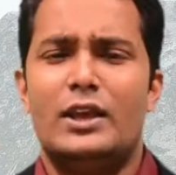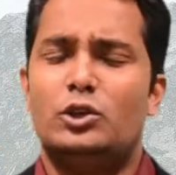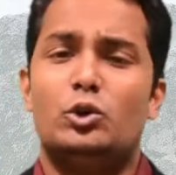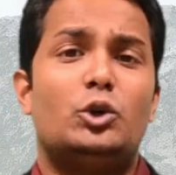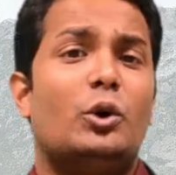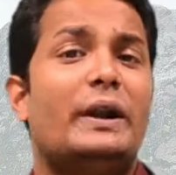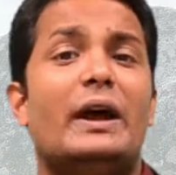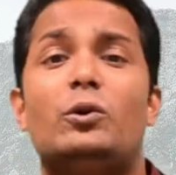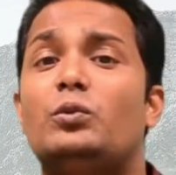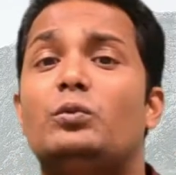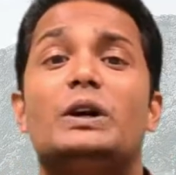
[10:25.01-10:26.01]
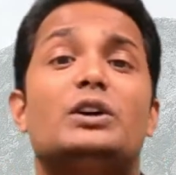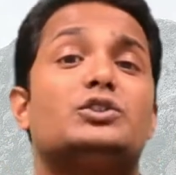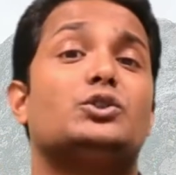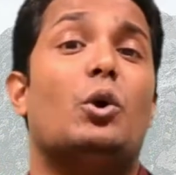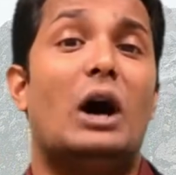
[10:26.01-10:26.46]
You don't have to work
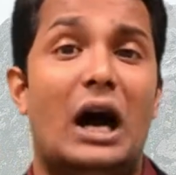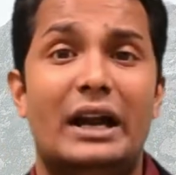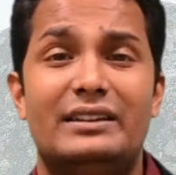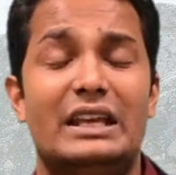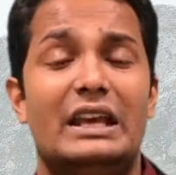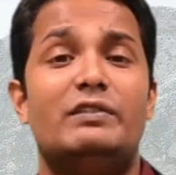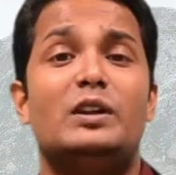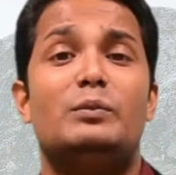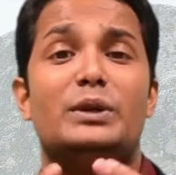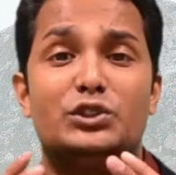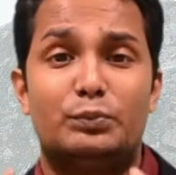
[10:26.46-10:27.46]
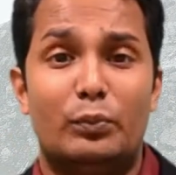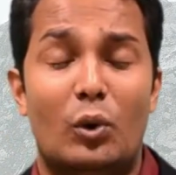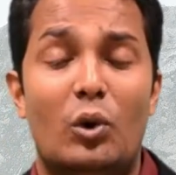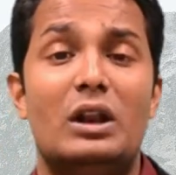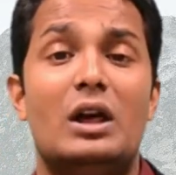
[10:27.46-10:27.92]
so hard. They will be
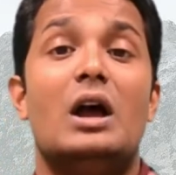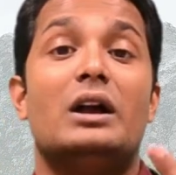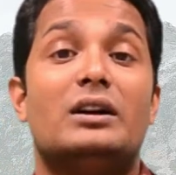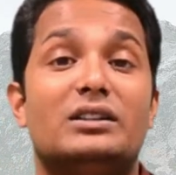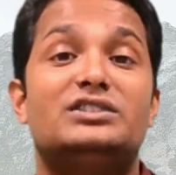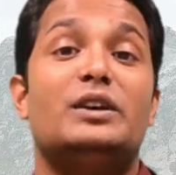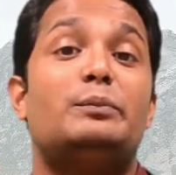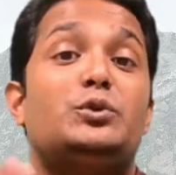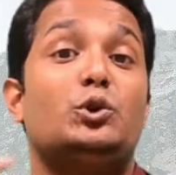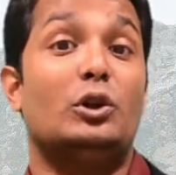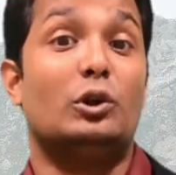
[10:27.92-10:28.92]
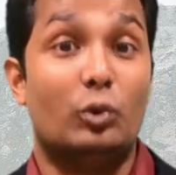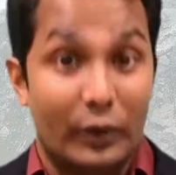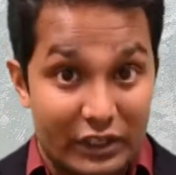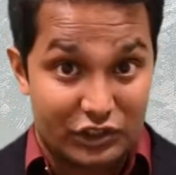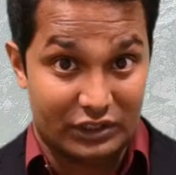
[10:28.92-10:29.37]
small conceptual
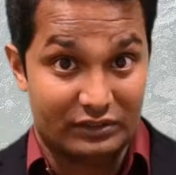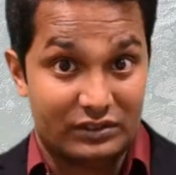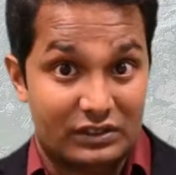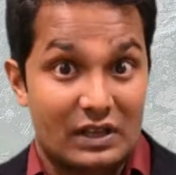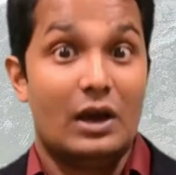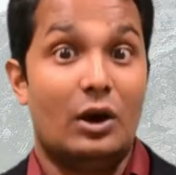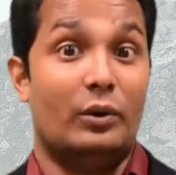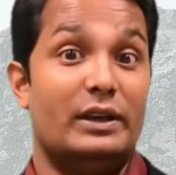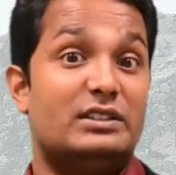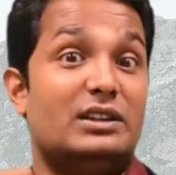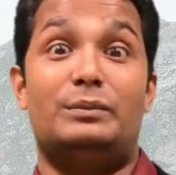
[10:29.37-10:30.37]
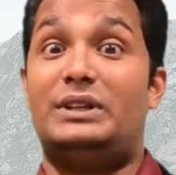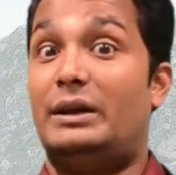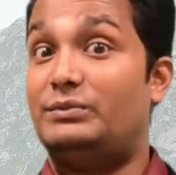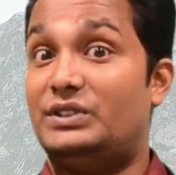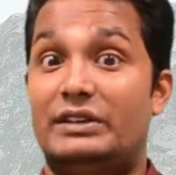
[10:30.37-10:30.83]
questions, okay?
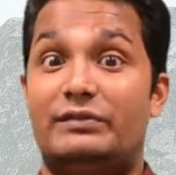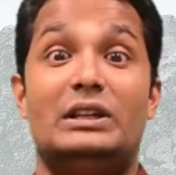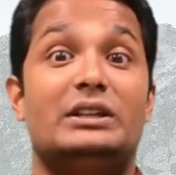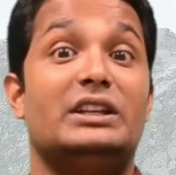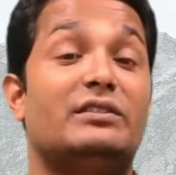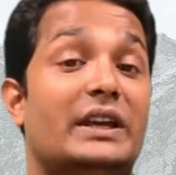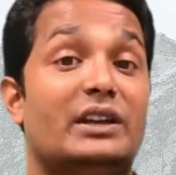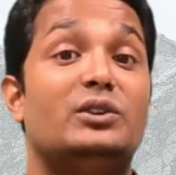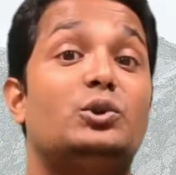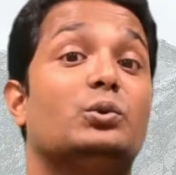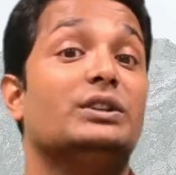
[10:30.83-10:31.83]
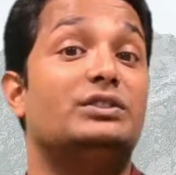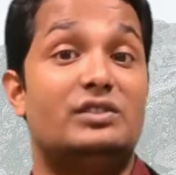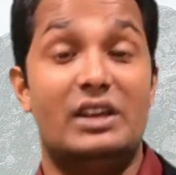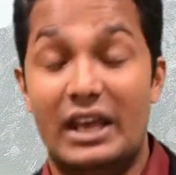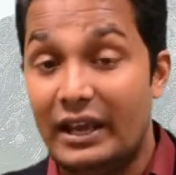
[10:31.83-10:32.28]
Sometimes I will give hint
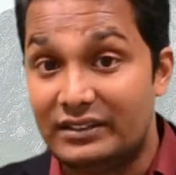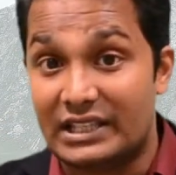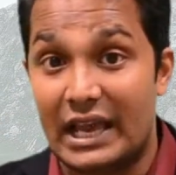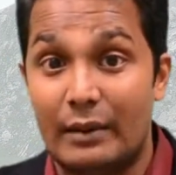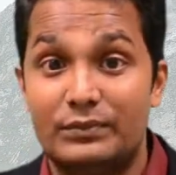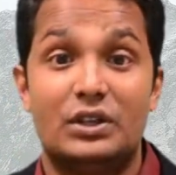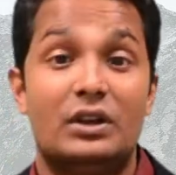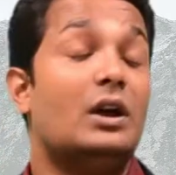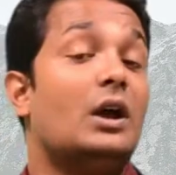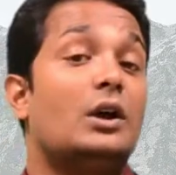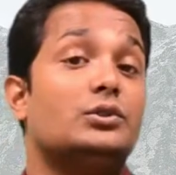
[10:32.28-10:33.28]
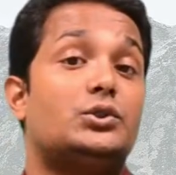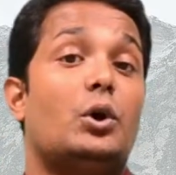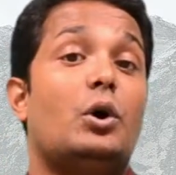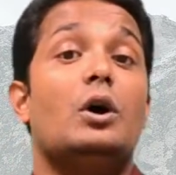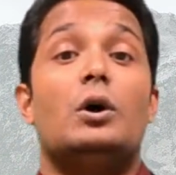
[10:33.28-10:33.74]
towards the exams,
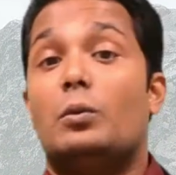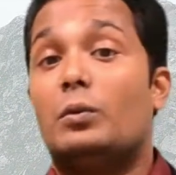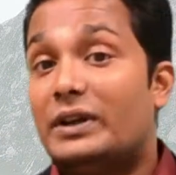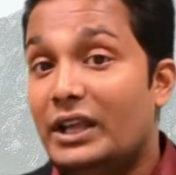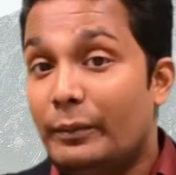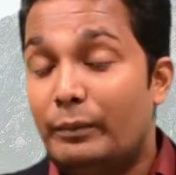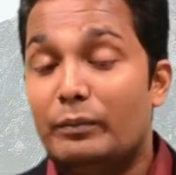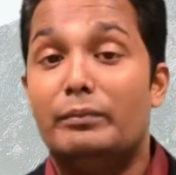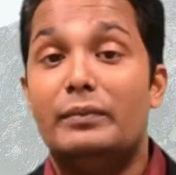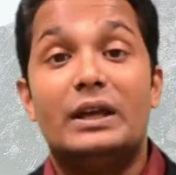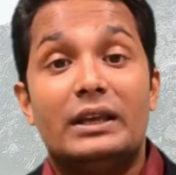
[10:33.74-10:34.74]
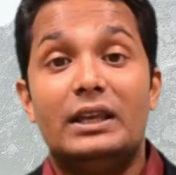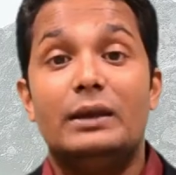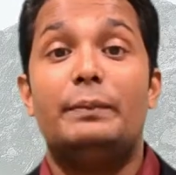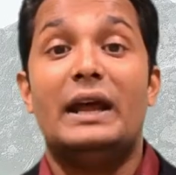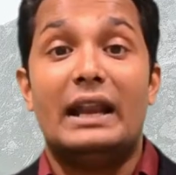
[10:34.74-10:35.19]
so keep
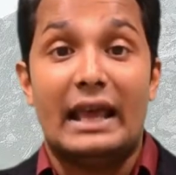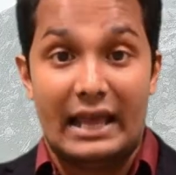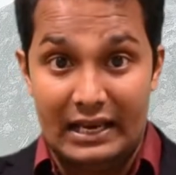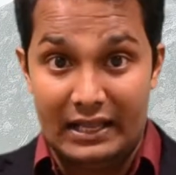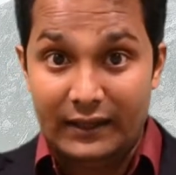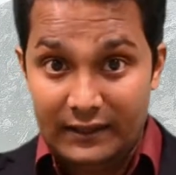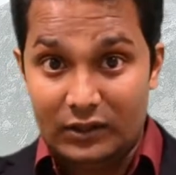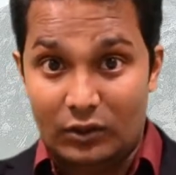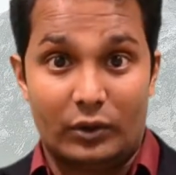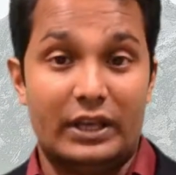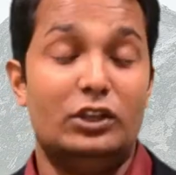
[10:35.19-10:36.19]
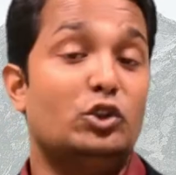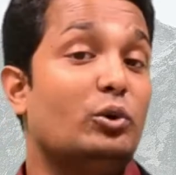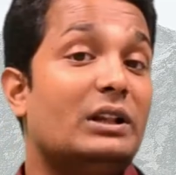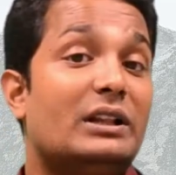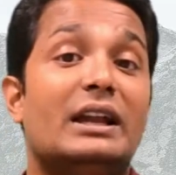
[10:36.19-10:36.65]
an alert, okay? You
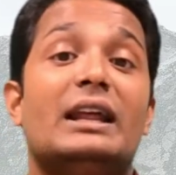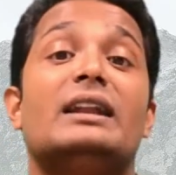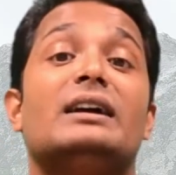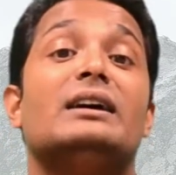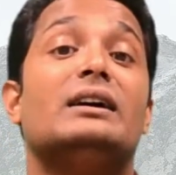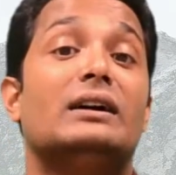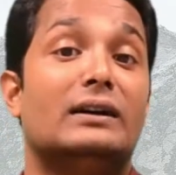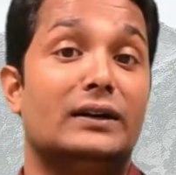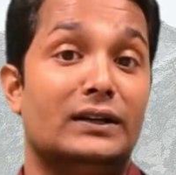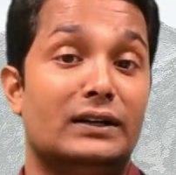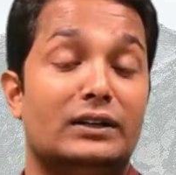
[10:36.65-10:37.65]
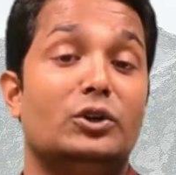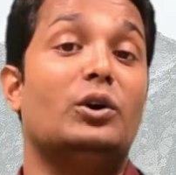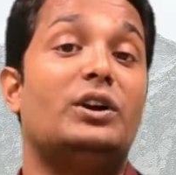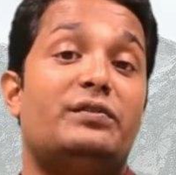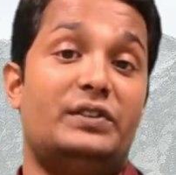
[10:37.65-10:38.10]
will get a
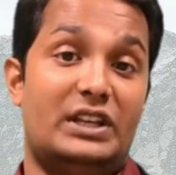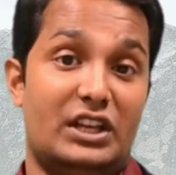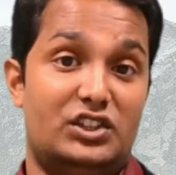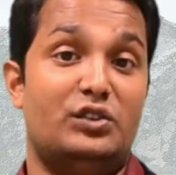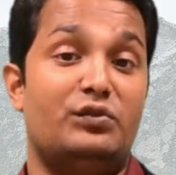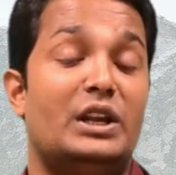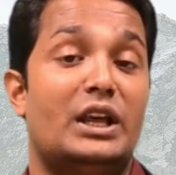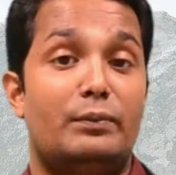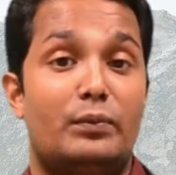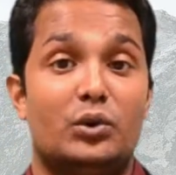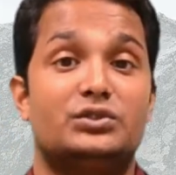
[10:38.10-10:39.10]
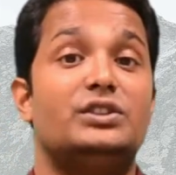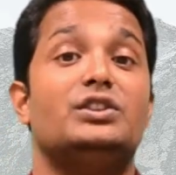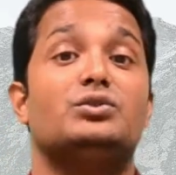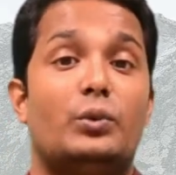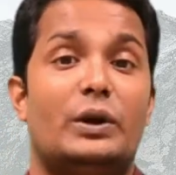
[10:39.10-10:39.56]
notification when I post
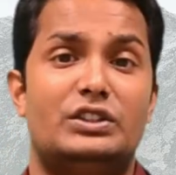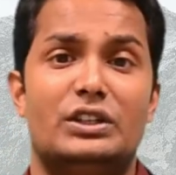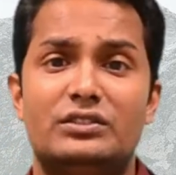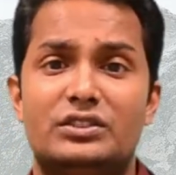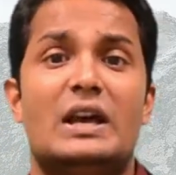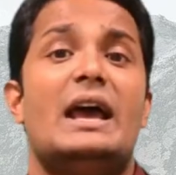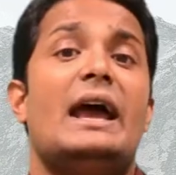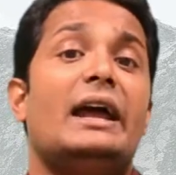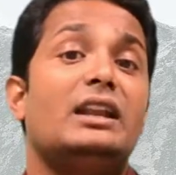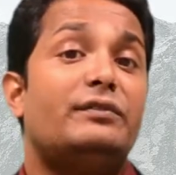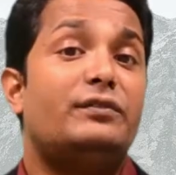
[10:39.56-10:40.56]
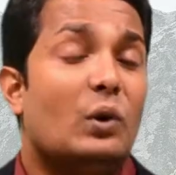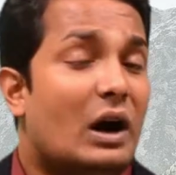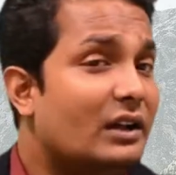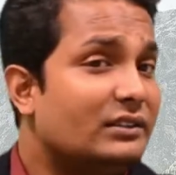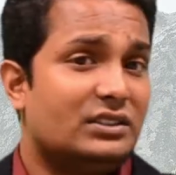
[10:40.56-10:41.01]
these questions, and if you
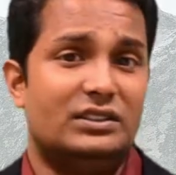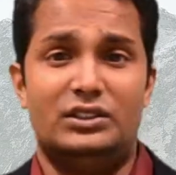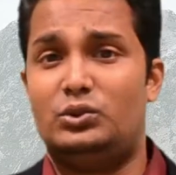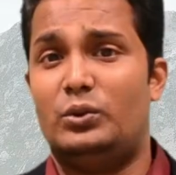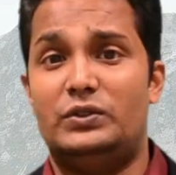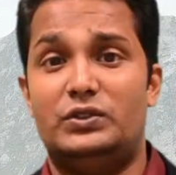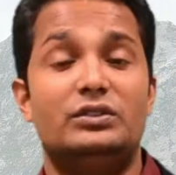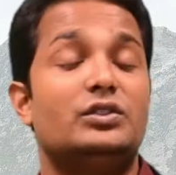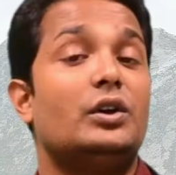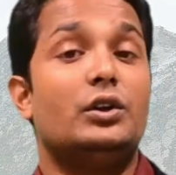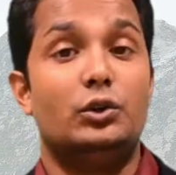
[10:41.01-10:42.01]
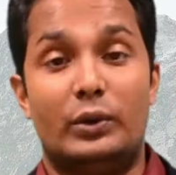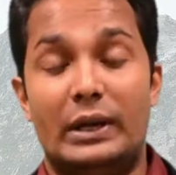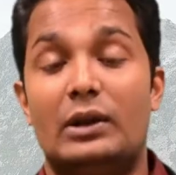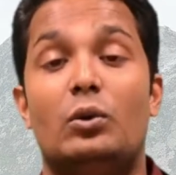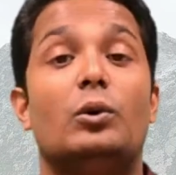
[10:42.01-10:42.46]
answer these questions you
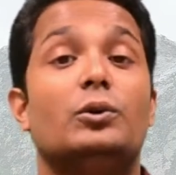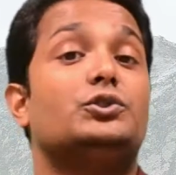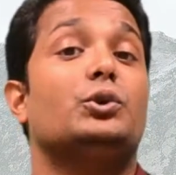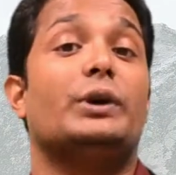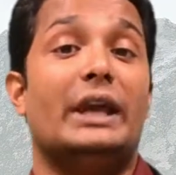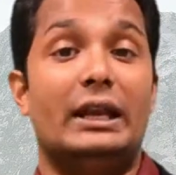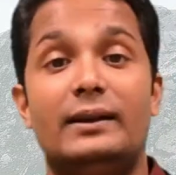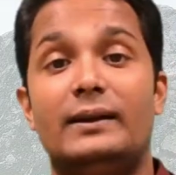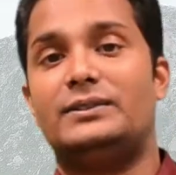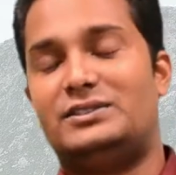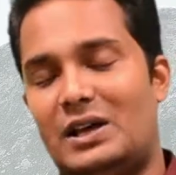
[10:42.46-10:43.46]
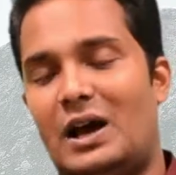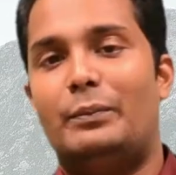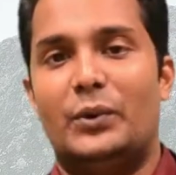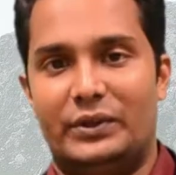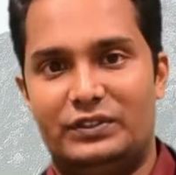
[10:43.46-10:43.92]
can also get
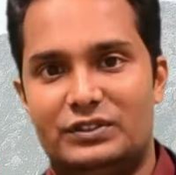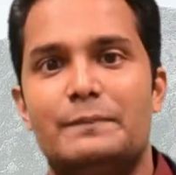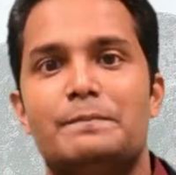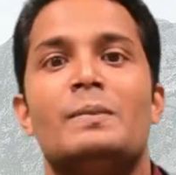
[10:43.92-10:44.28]
star points.